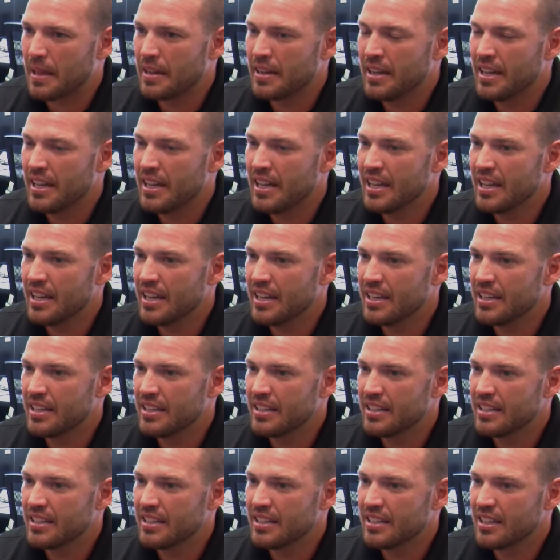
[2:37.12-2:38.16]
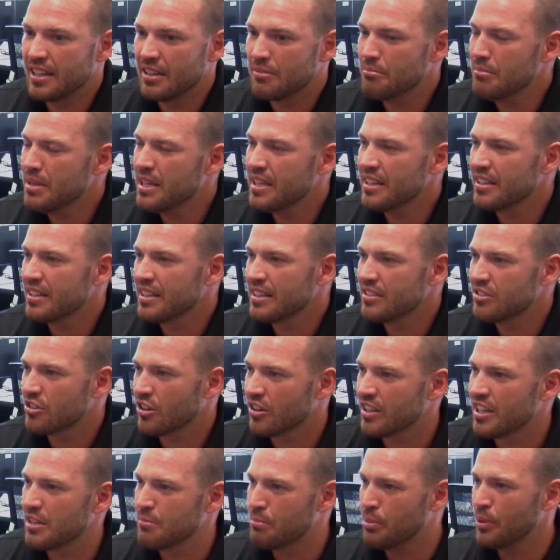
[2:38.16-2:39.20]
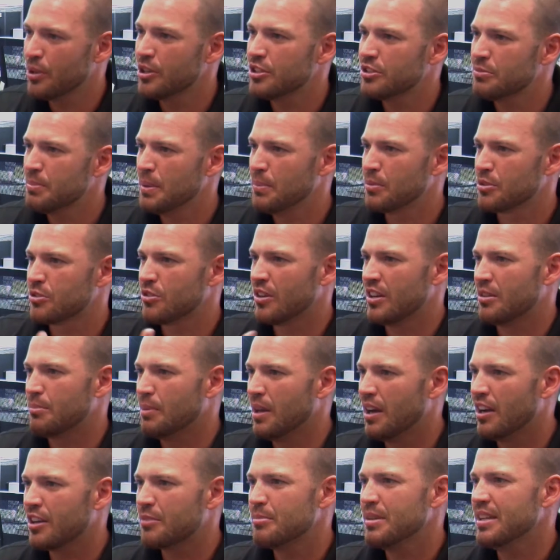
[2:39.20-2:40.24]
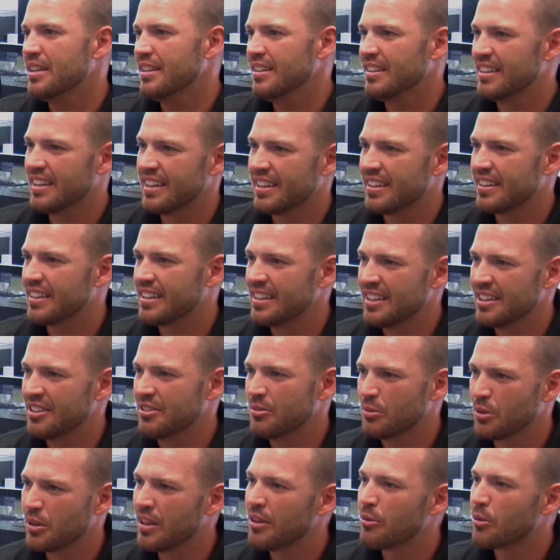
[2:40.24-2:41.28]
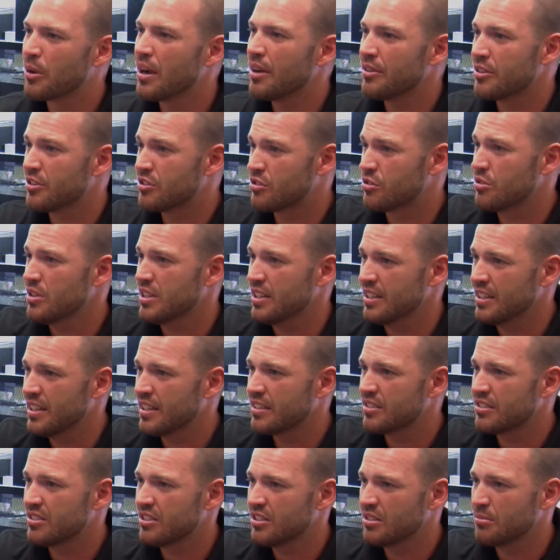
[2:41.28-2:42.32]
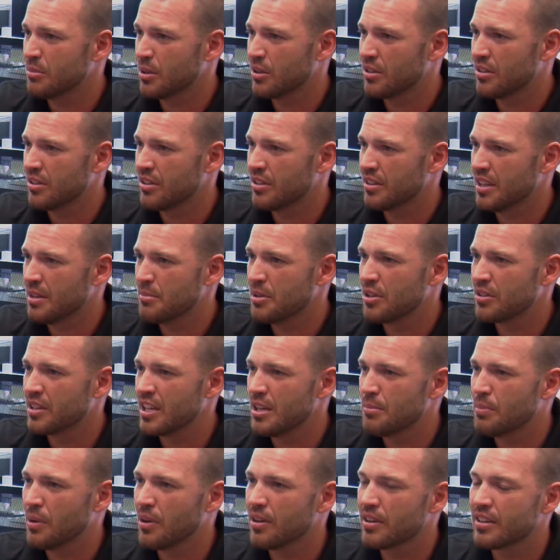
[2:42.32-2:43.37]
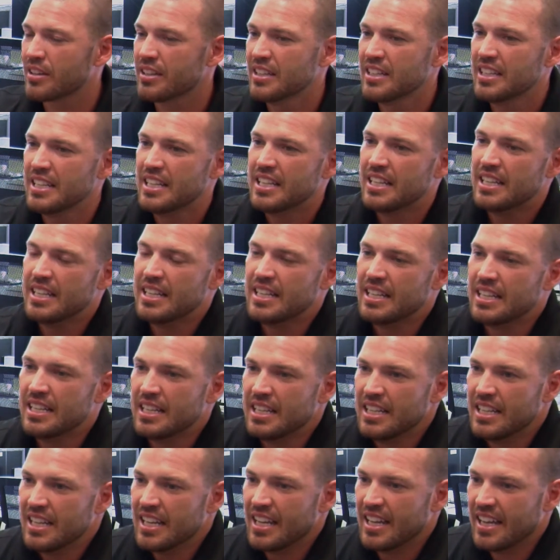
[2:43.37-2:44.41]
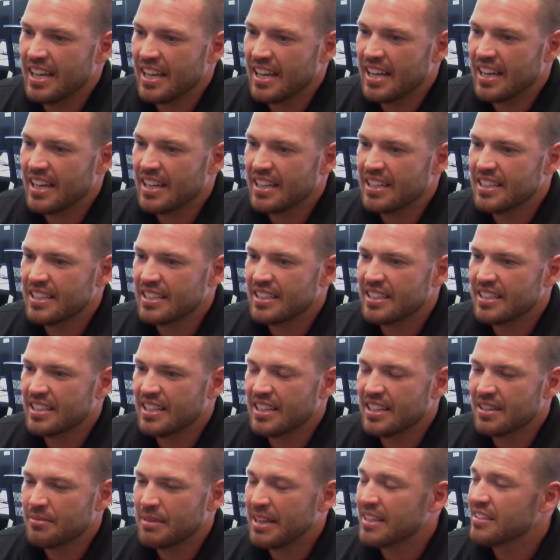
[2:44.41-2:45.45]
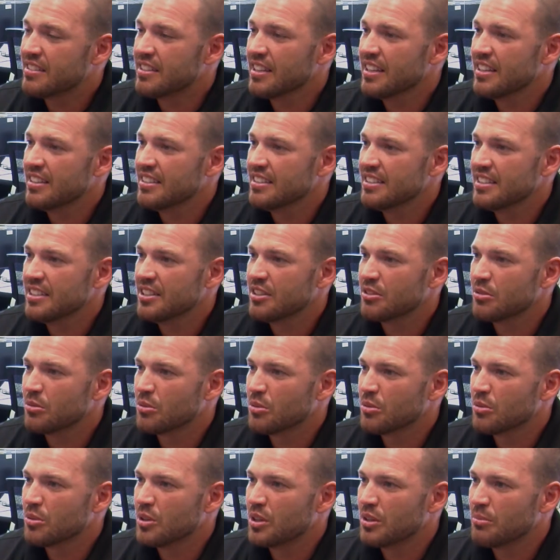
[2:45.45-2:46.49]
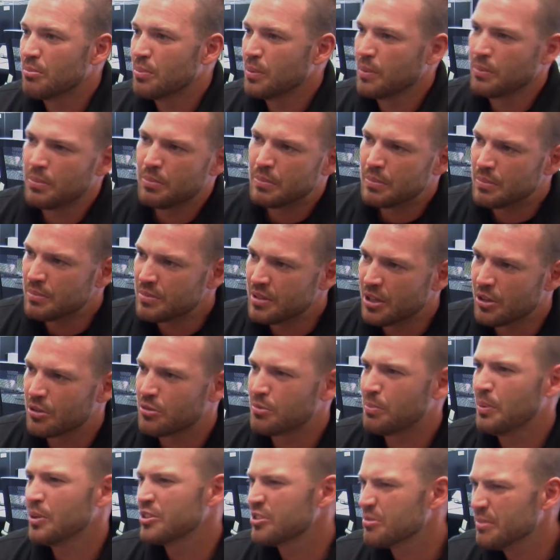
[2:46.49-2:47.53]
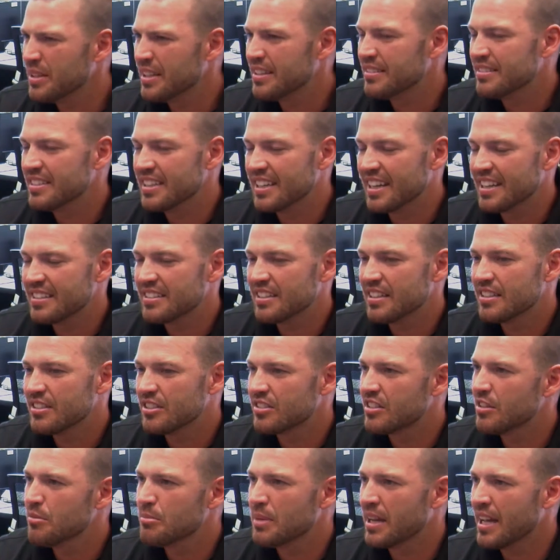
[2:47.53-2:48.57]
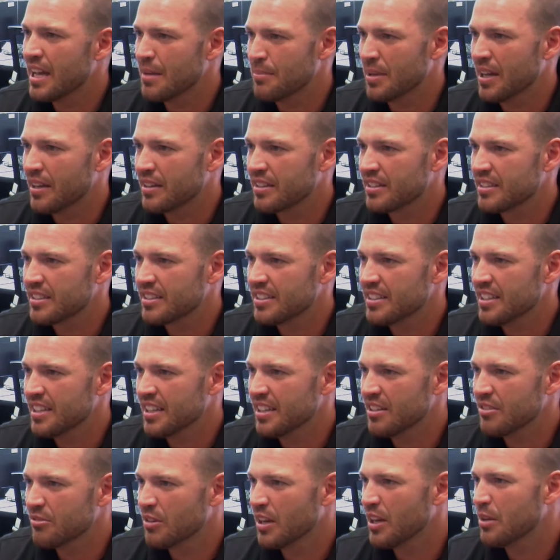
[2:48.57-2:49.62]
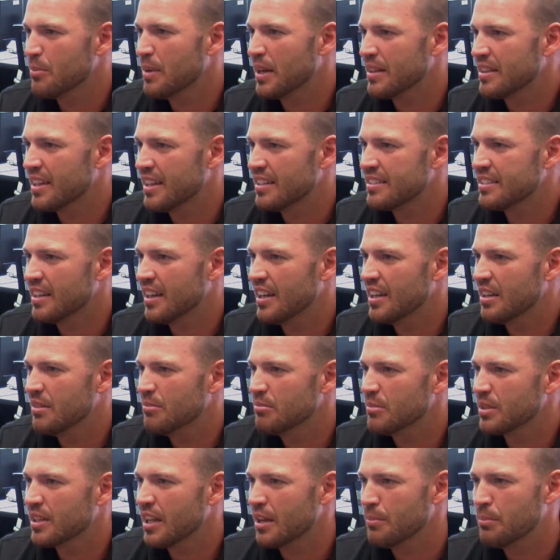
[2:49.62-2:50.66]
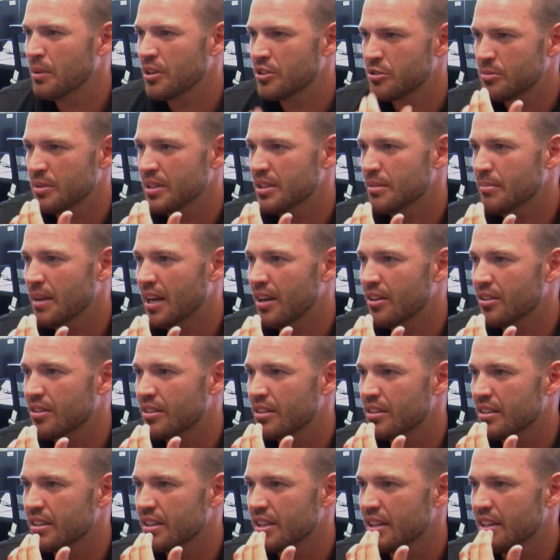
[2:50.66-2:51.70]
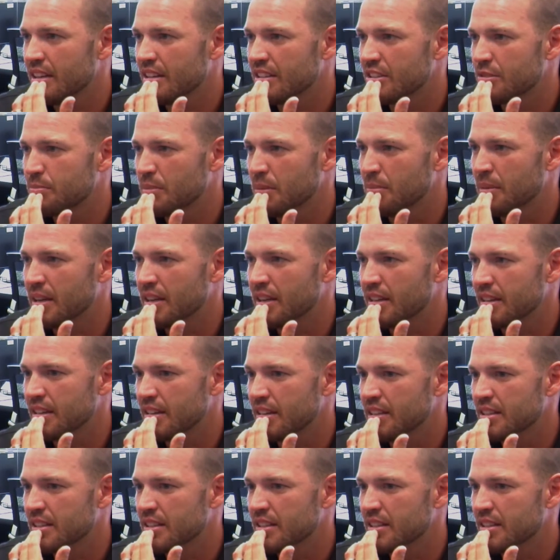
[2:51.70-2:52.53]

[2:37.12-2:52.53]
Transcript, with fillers: and immediately started getting pushed, people's trying to block me, like, you know, they were out in the street next to MLK Park. And I just said, you know, there's pushing me, and I said, just give me my hat back. And right about that time, a guy punched me in the mouth and split my